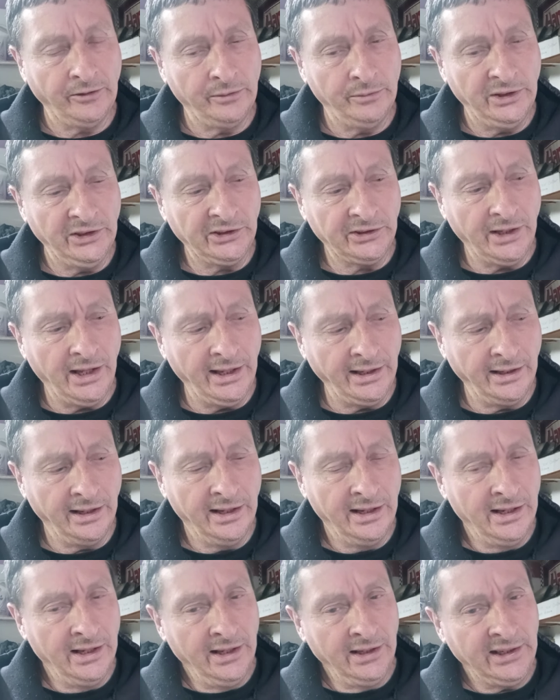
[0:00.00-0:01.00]
on the Mustang,
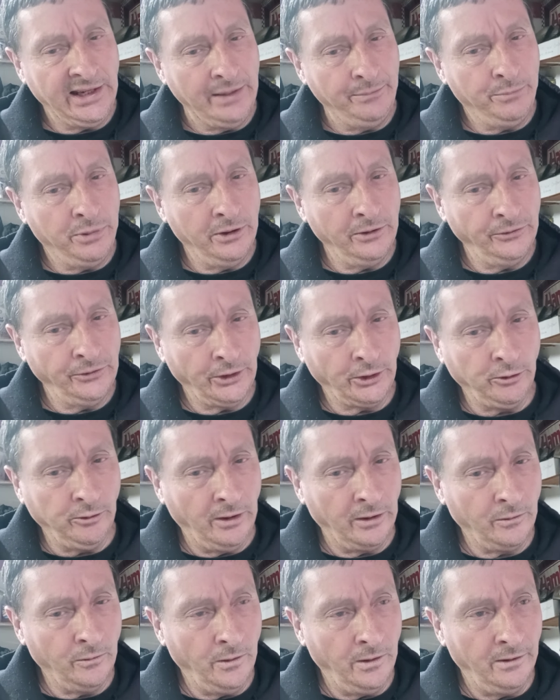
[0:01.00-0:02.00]
keep putting the
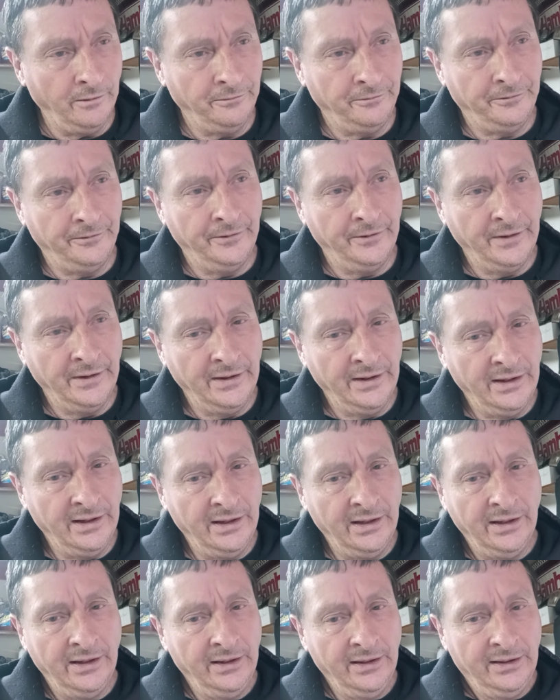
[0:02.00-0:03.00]
truck off,
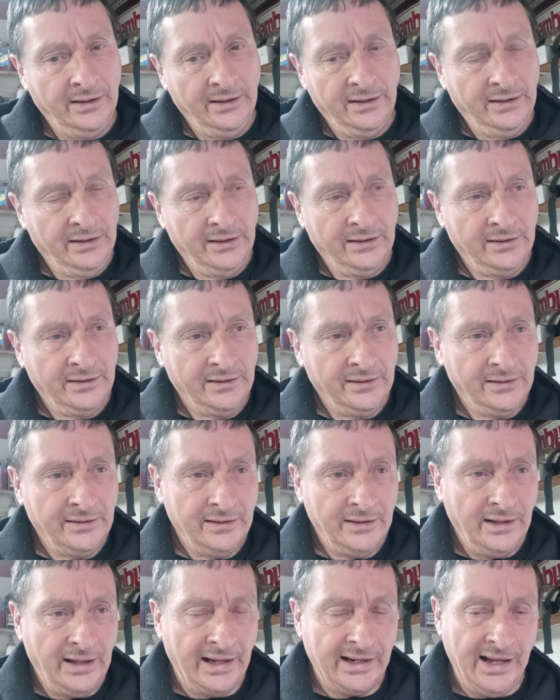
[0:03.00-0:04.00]

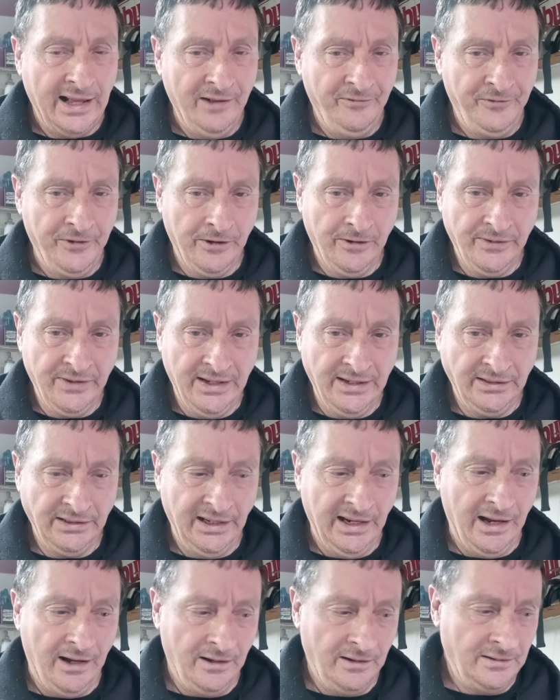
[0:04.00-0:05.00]
I got to figure things
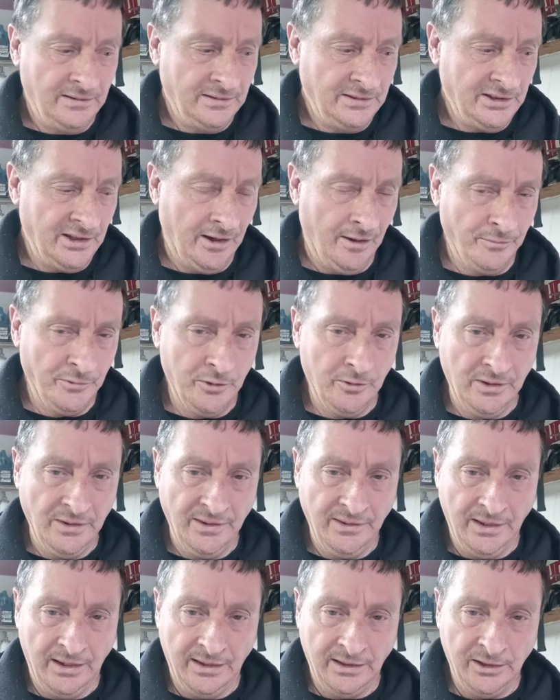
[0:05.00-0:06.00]
out. So I'm
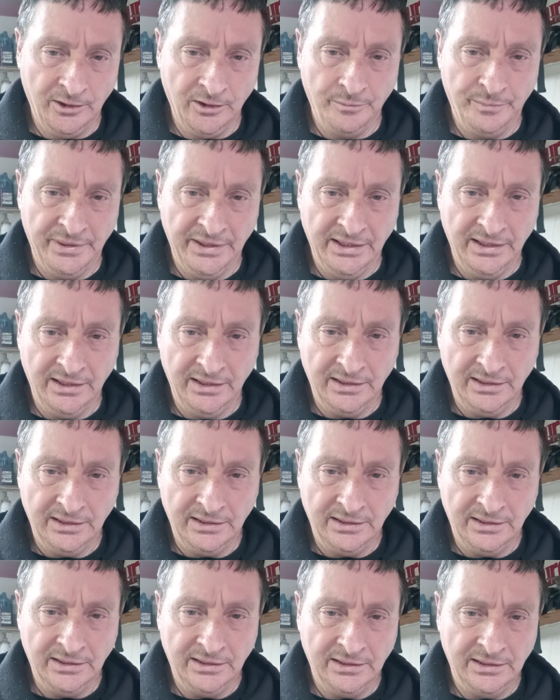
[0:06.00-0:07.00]
doing a little bit
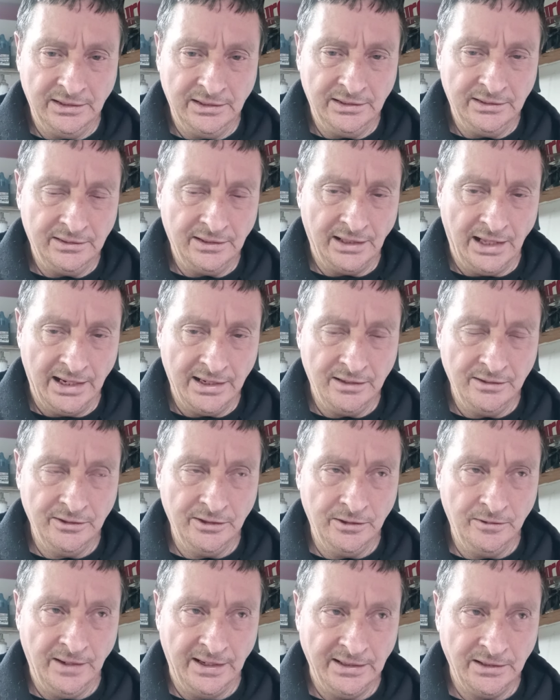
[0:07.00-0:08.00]
that I can
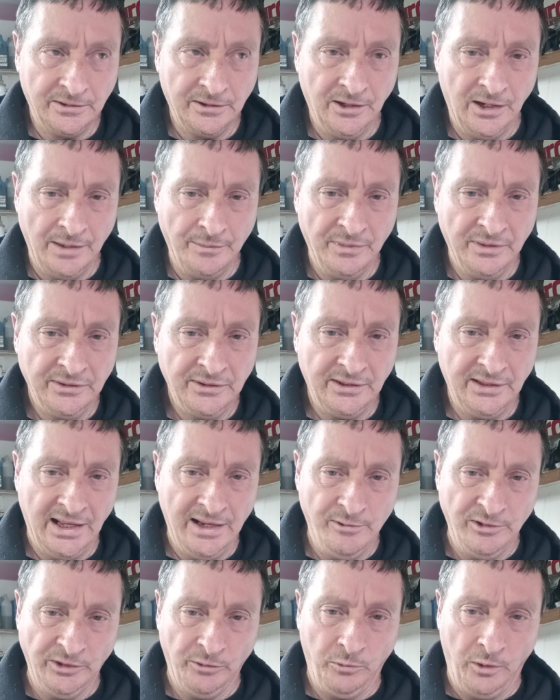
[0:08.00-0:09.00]
do at a time.
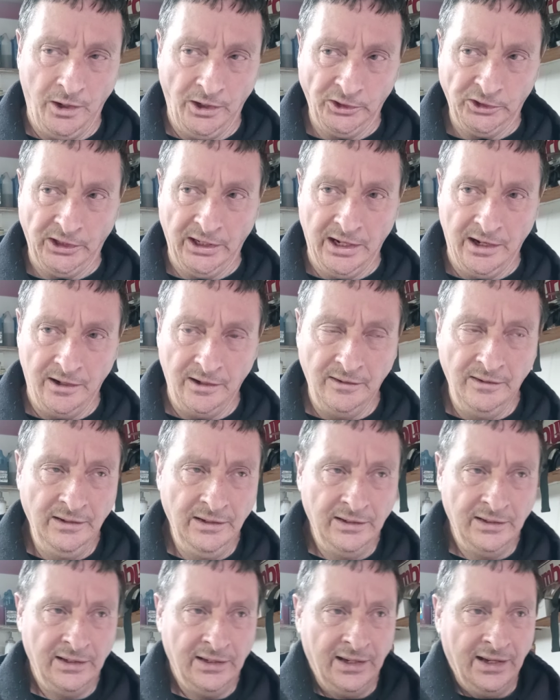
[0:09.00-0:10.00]
Today was a washout,
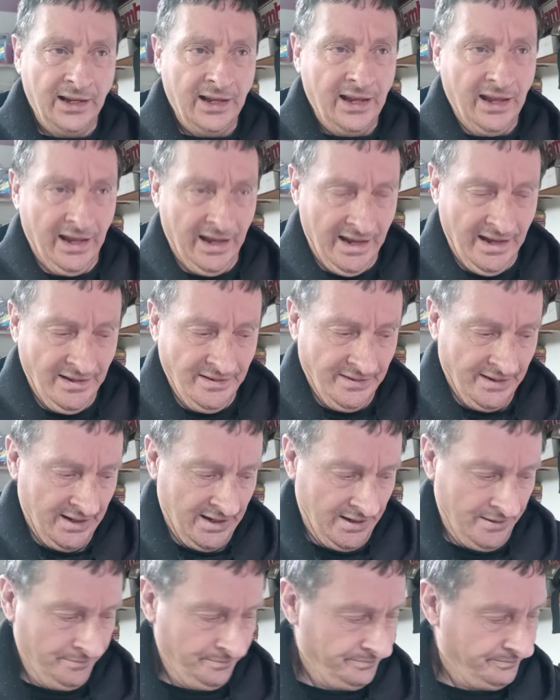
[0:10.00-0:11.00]
and
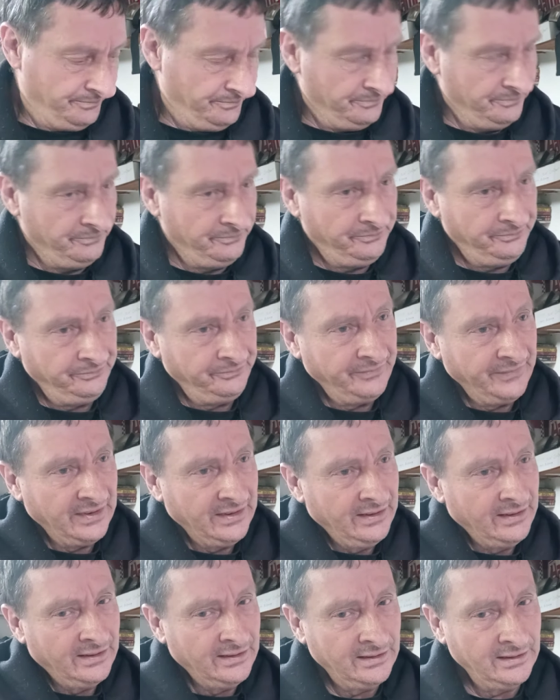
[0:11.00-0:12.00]
I
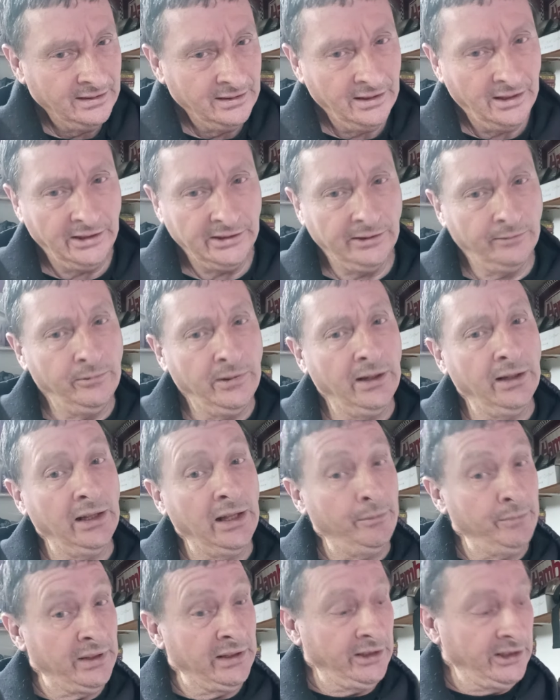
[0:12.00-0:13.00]
said, well,
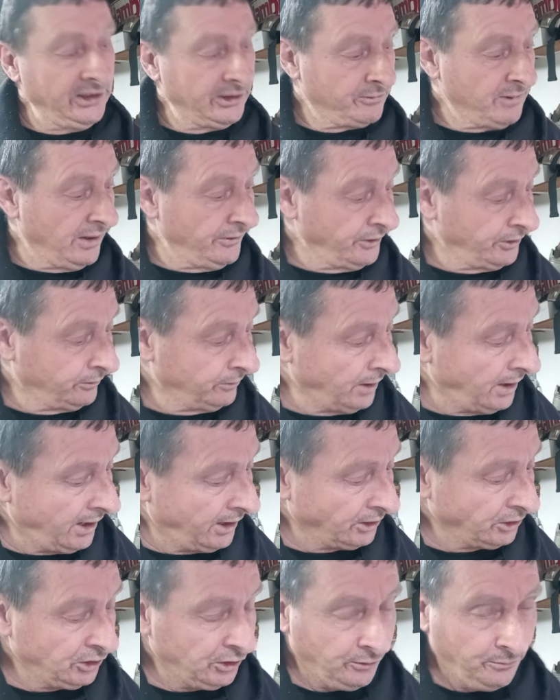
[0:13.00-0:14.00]
let me at least go out in the
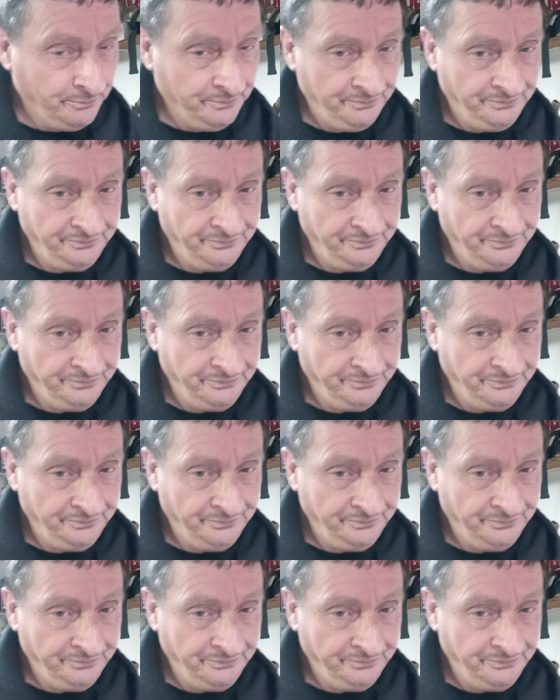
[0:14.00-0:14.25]
garage